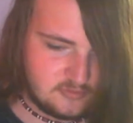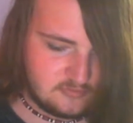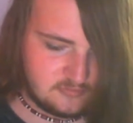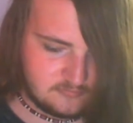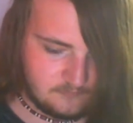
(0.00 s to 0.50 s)
So
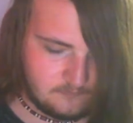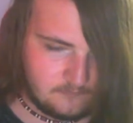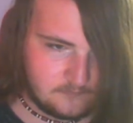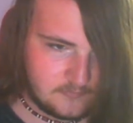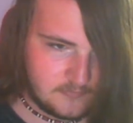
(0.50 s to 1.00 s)

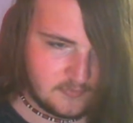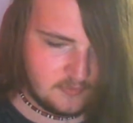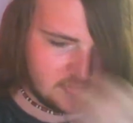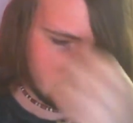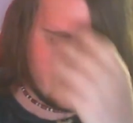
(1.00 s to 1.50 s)

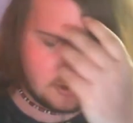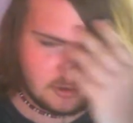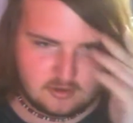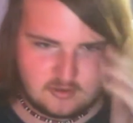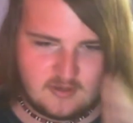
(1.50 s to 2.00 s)

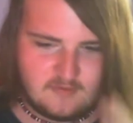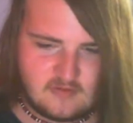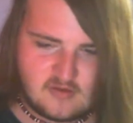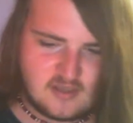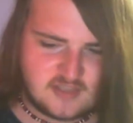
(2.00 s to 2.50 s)
usually
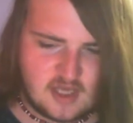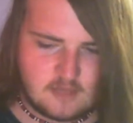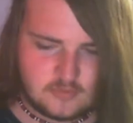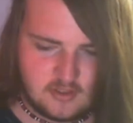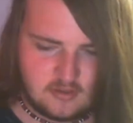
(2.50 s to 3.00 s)
if they
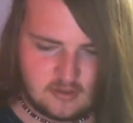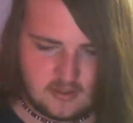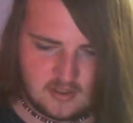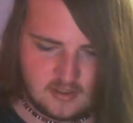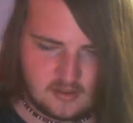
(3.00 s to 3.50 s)
stop
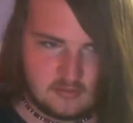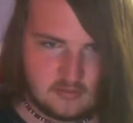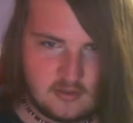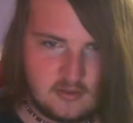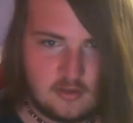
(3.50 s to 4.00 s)
breathing and
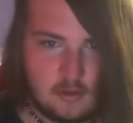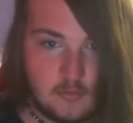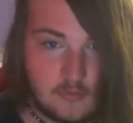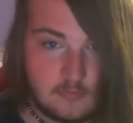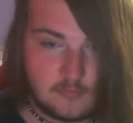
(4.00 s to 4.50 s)
you need
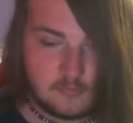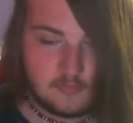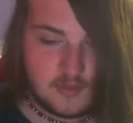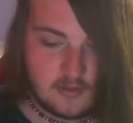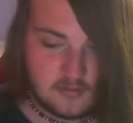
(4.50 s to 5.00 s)
help, give them
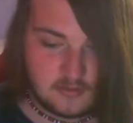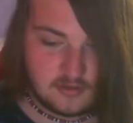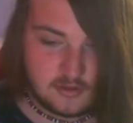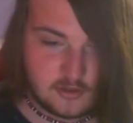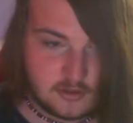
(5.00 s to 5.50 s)
some breath.
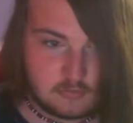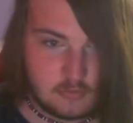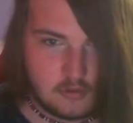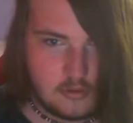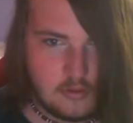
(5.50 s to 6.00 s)
That you just
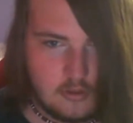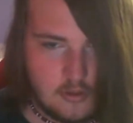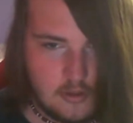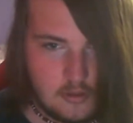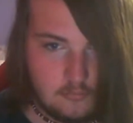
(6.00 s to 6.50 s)
want
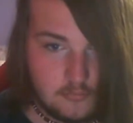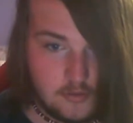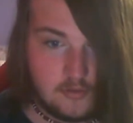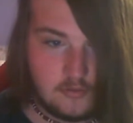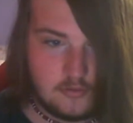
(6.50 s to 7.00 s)
to
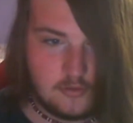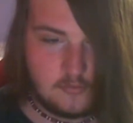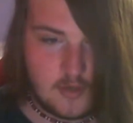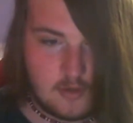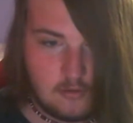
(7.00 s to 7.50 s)
breathe into
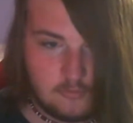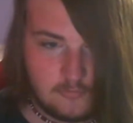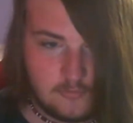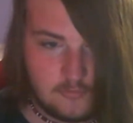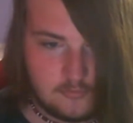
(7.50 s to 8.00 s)
the
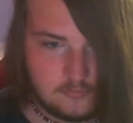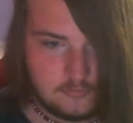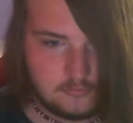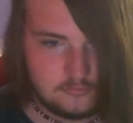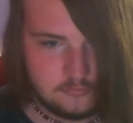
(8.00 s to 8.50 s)
mouth and
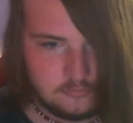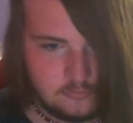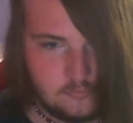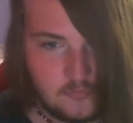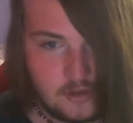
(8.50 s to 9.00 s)

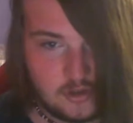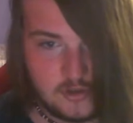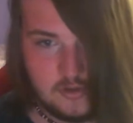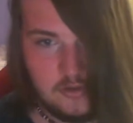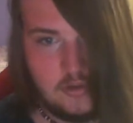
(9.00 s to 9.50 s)
make
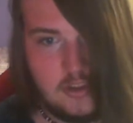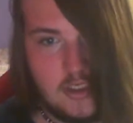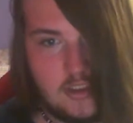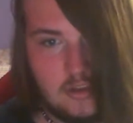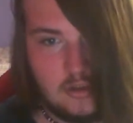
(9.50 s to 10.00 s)
sure
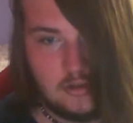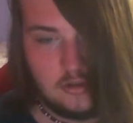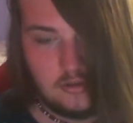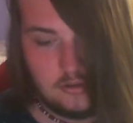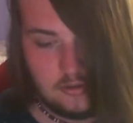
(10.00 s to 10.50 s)
they
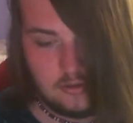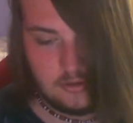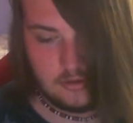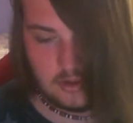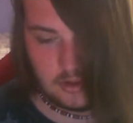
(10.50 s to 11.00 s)
actually,
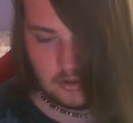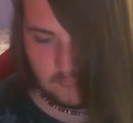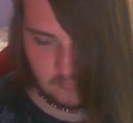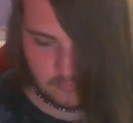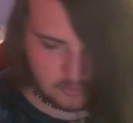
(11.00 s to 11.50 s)
I
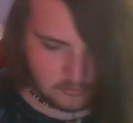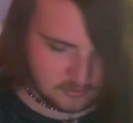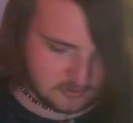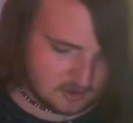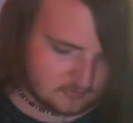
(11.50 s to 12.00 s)
don't know if
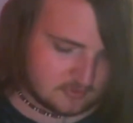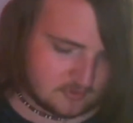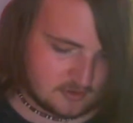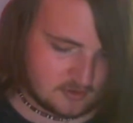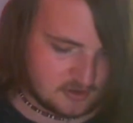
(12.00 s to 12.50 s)
you're into that,
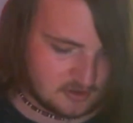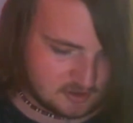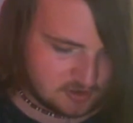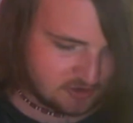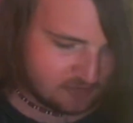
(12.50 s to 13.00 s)
but you
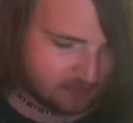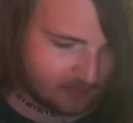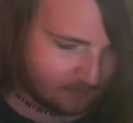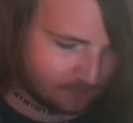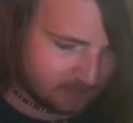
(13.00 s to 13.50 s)
get the gist
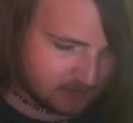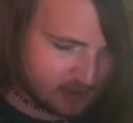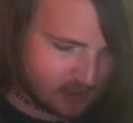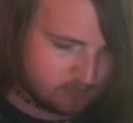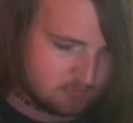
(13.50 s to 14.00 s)
of that.
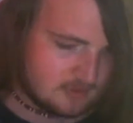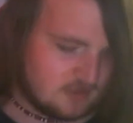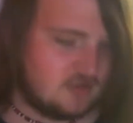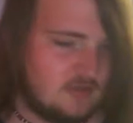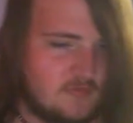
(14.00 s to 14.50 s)

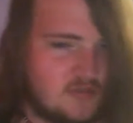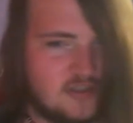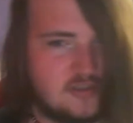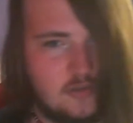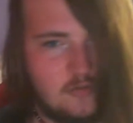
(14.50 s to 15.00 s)
But usually if they're